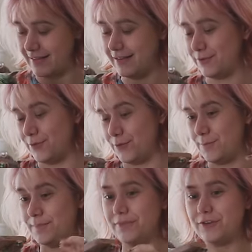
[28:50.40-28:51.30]
this
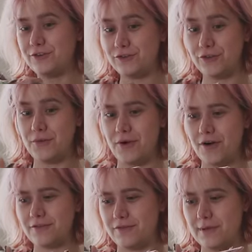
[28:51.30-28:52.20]
room so
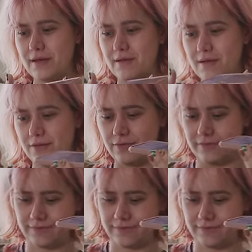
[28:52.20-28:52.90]
hard for me, aren't you?